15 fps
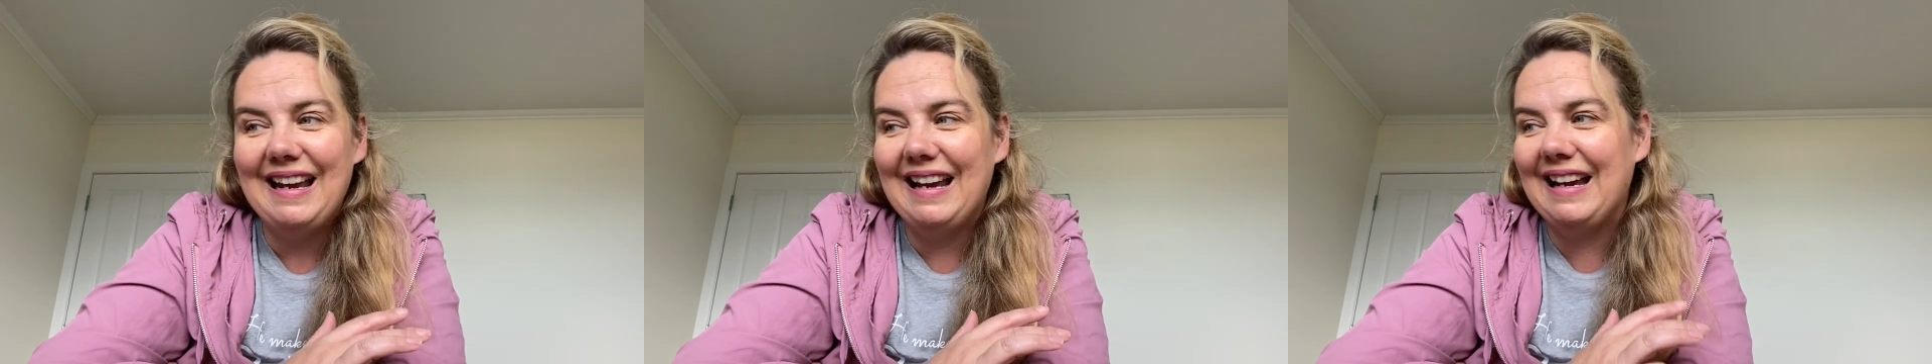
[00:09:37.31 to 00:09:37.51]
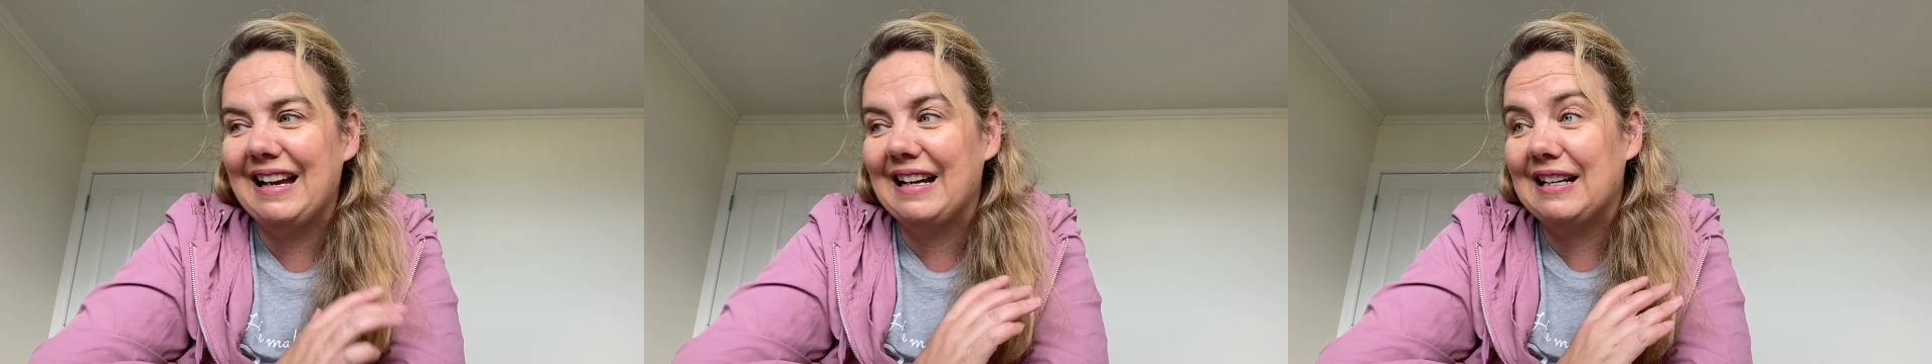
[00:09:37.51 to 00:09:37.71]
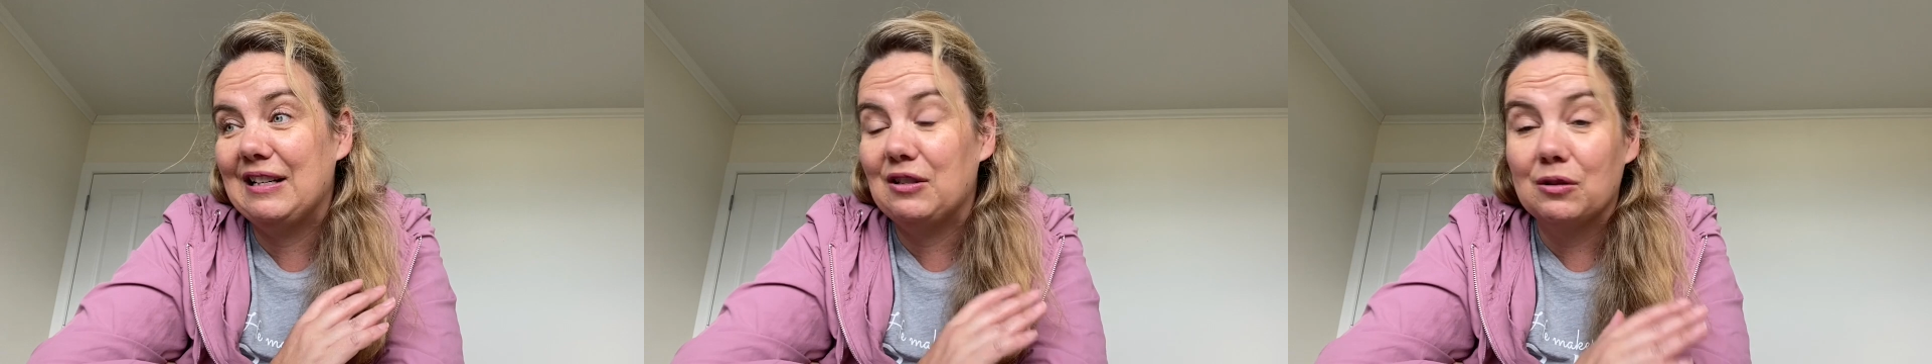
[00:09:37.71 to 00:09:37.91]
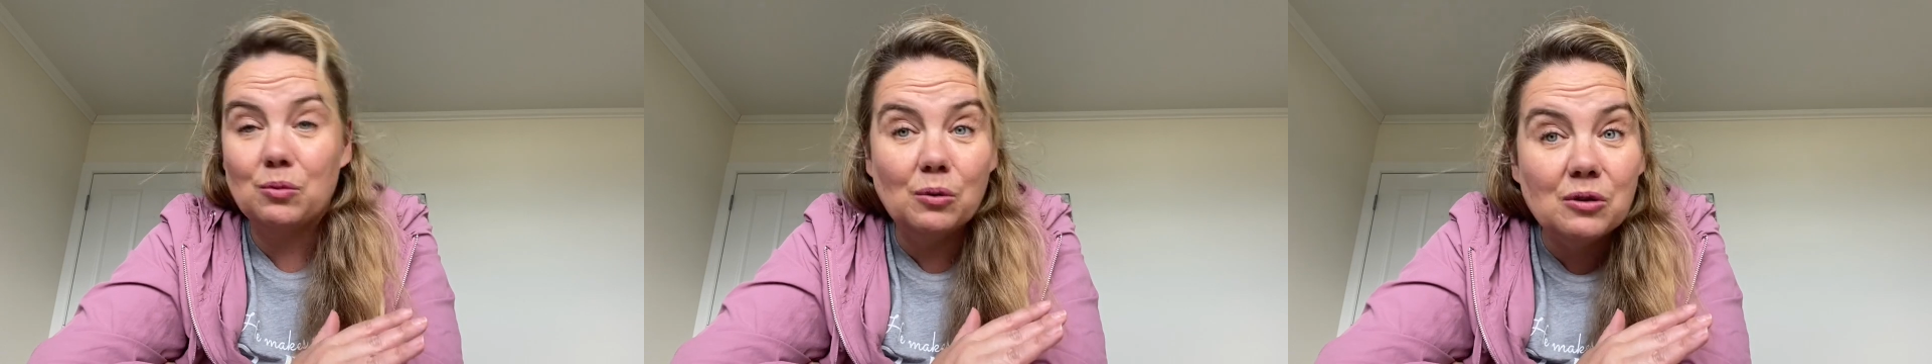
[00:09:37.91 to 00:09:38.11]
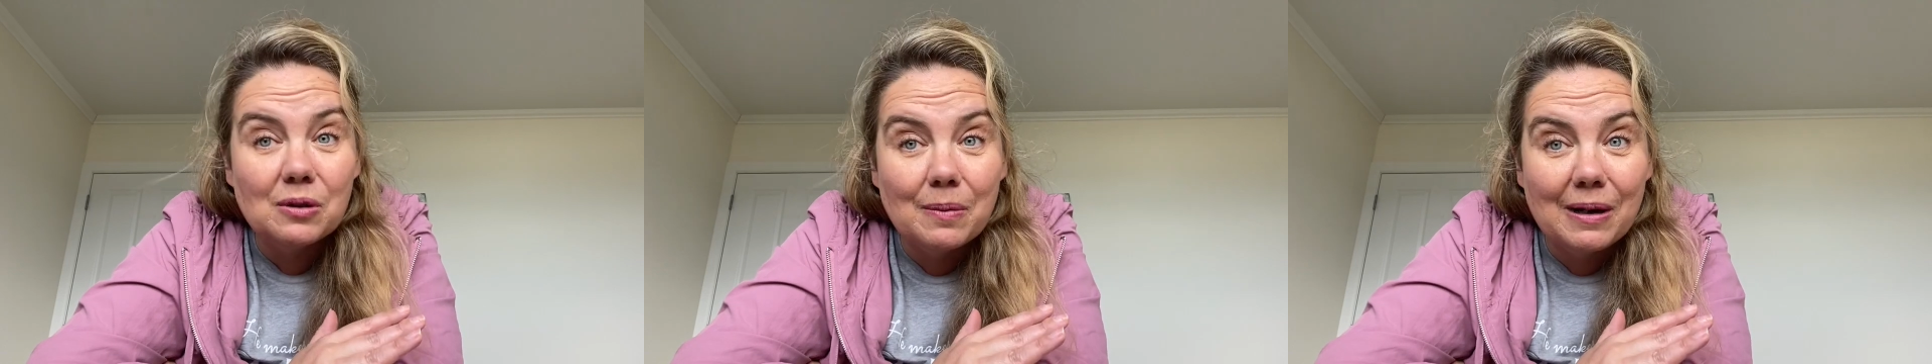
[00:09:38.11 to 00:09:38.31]
and he just
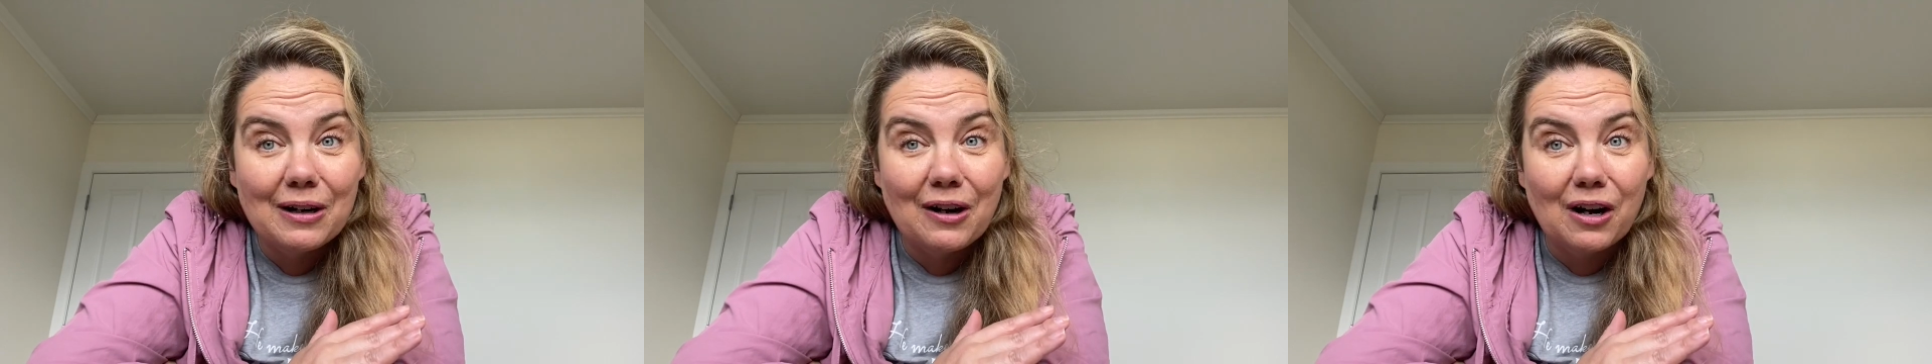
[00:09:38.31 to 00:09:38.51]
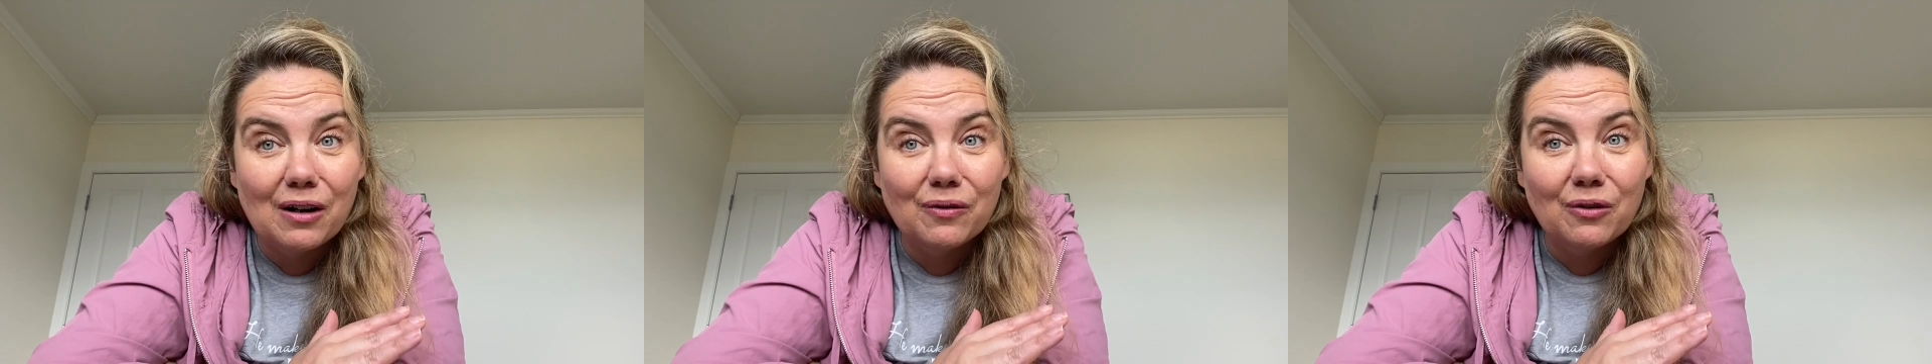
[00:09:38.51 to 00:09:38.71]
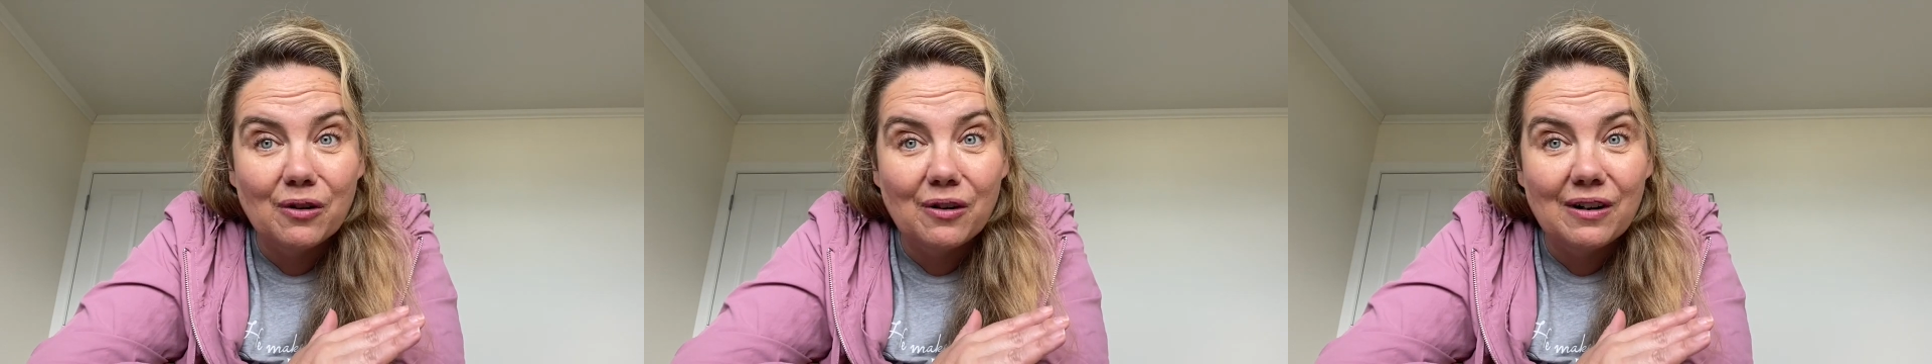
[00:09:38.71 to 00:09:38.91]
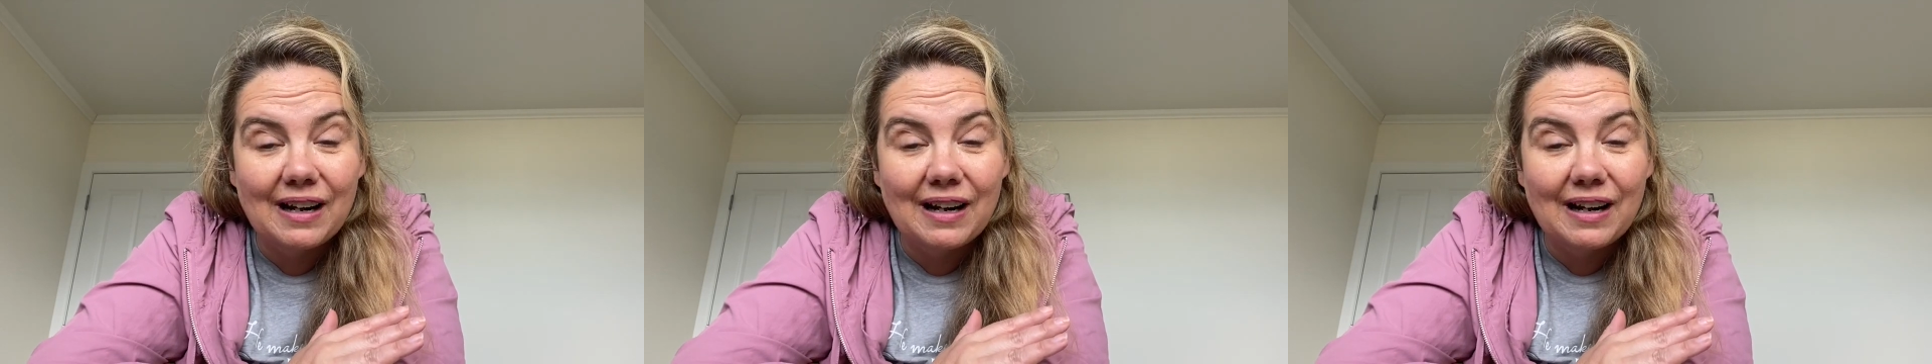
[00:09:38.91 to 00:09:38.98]
worked on my car for